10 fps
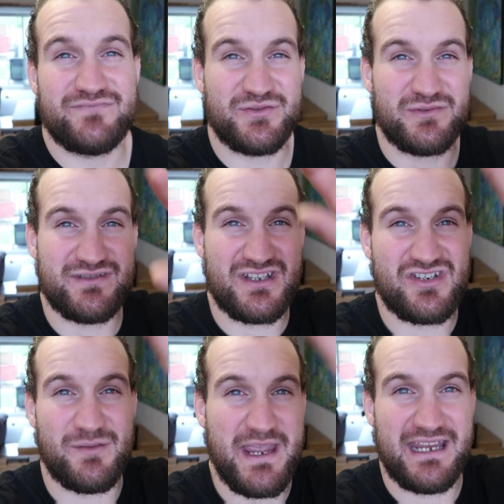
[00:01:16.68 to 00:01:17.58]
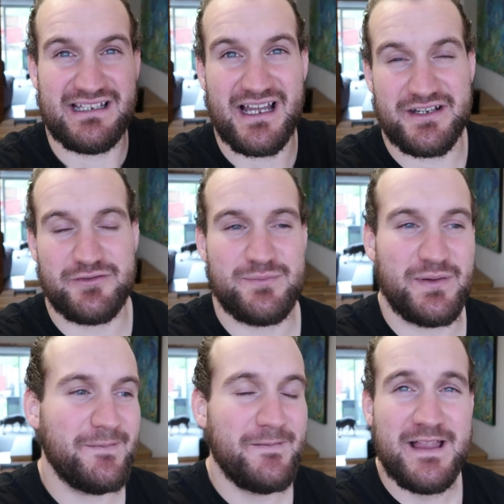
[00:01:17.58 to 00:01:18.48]
sort of in the top headlinery
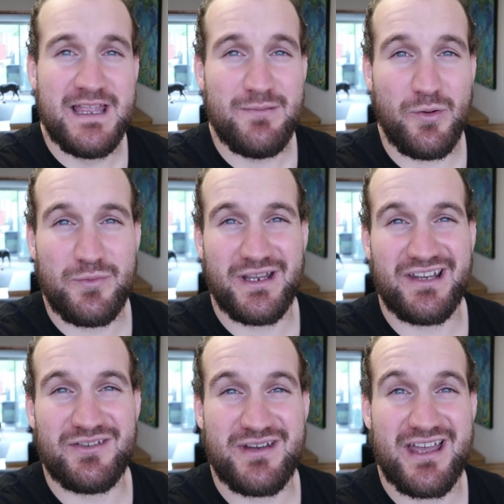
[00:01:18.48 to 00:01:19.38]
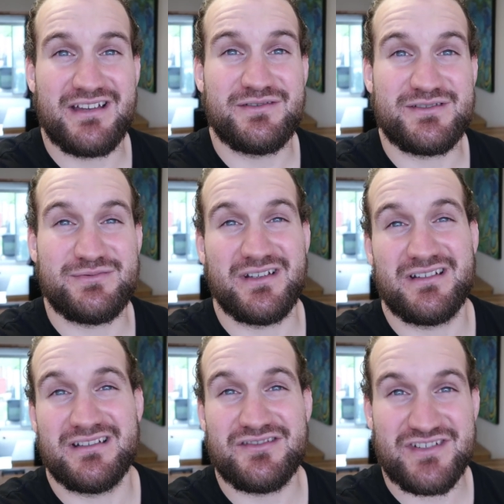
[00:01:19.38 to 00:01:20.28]
bit. But what we're going to do now is we're
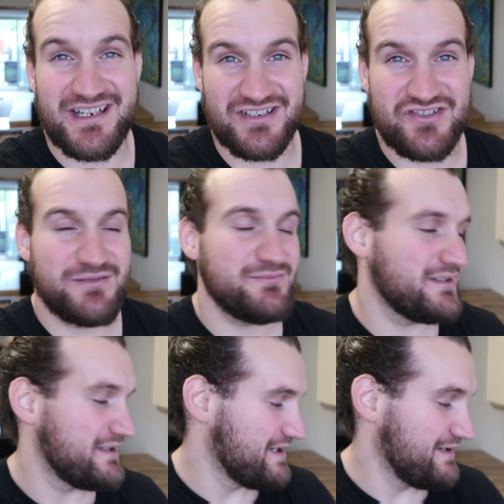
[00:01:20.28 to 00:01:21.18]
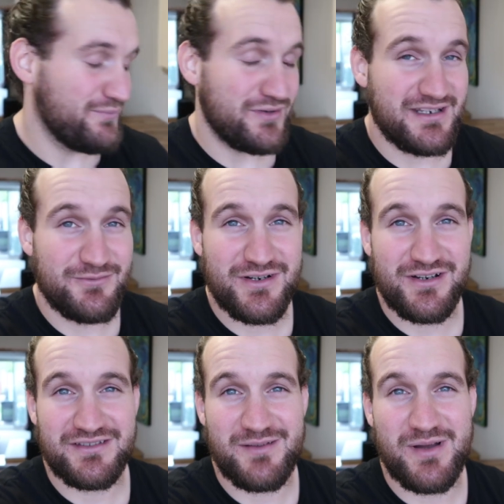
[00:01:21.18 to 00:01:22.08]
going to just hit the gym, put in the
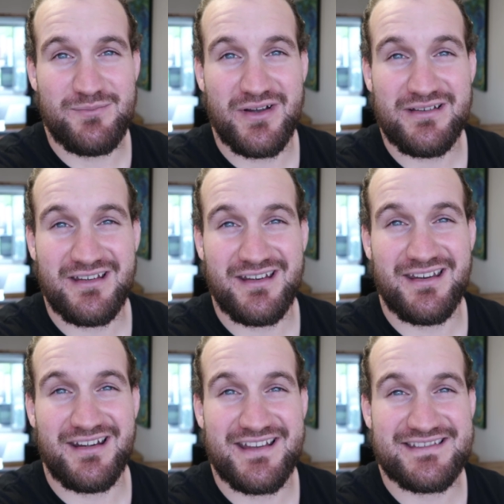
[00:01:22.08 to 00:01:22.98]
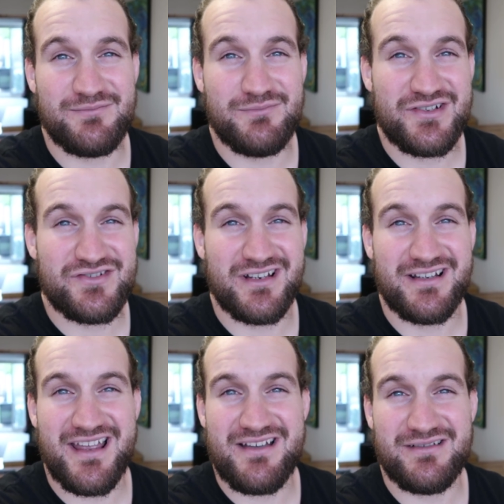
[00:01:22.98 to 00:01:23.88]
work, got that pump on, going to get some munch
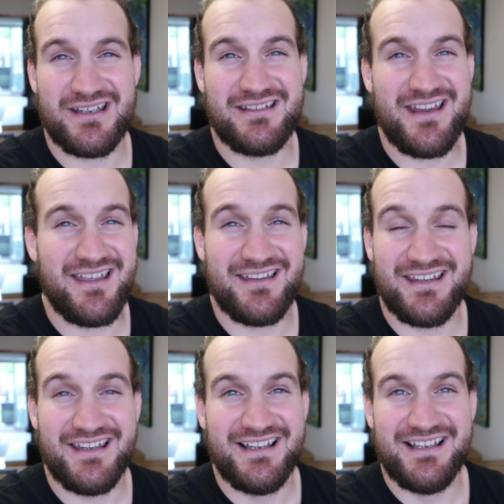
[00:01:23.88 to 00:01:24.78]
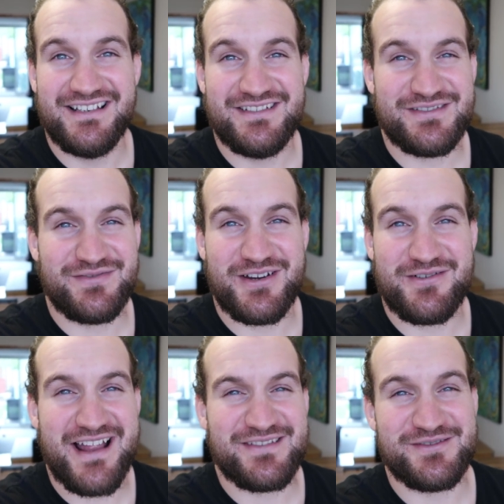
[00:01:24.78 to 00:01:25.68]
on now, and yeah, just
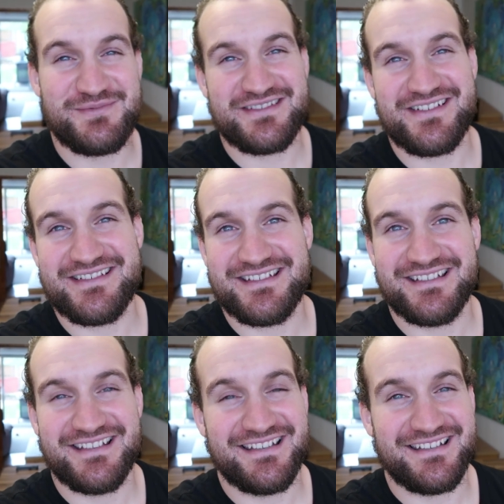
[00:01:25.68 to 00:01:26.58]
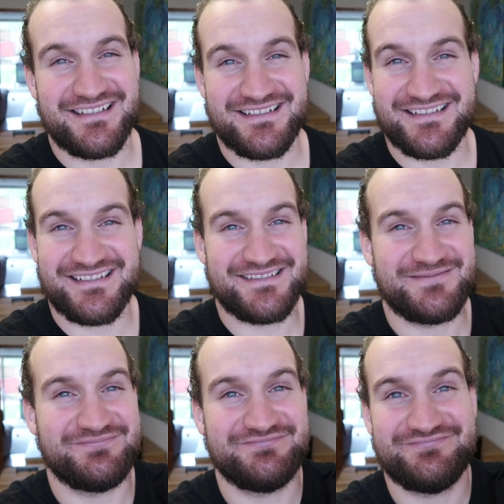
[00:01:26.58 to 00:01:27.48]
figure it out, superstars. And
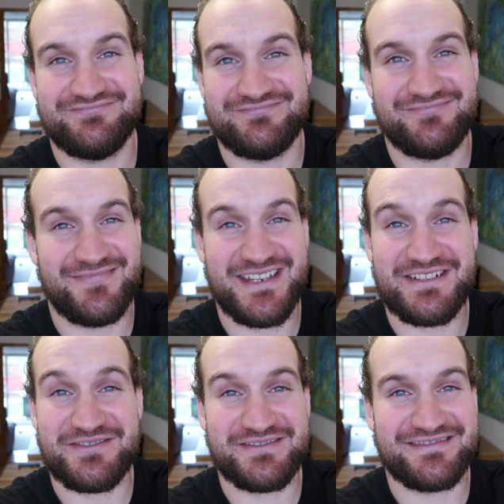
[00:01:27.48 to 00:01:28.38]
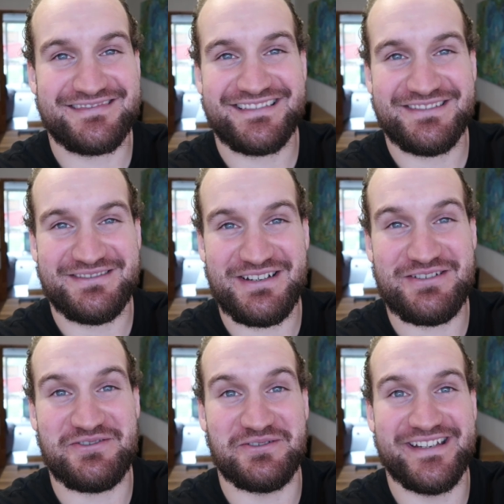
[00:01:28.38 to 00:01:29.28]
yeah, just
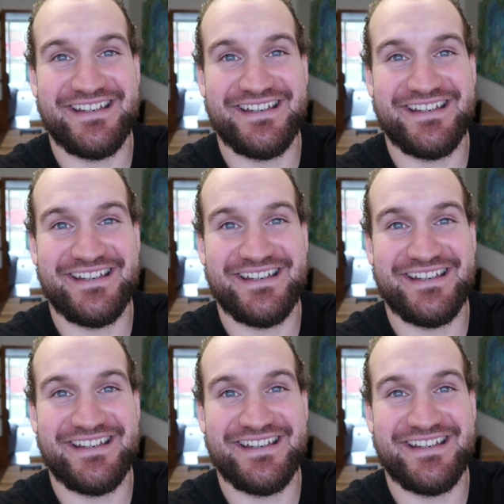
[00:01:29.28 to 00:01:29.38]
enjoy.